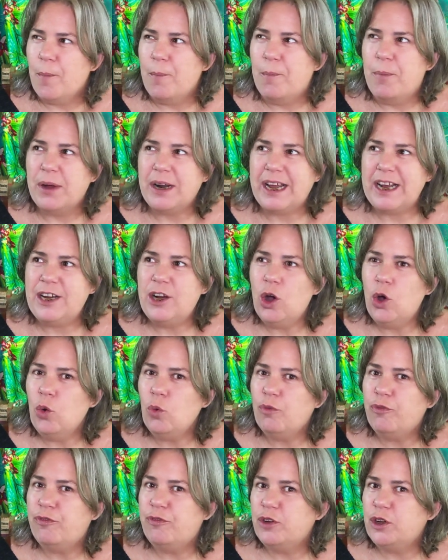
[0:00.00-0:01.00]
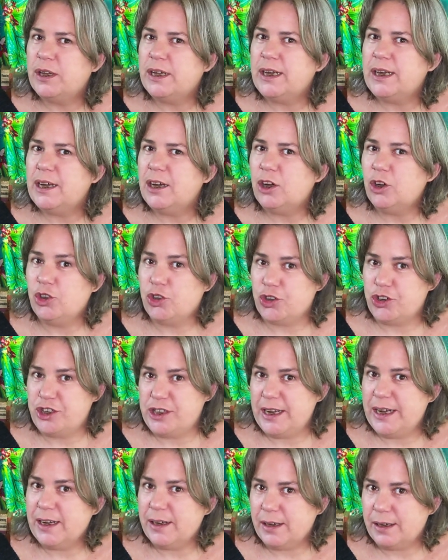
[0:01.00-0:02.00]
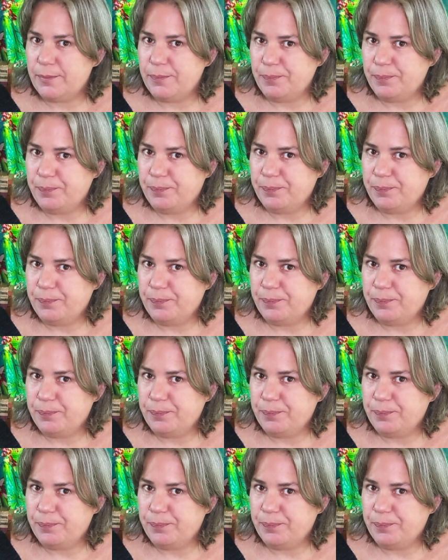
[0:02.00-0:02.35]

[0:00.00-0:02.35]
But I don't fully understand it.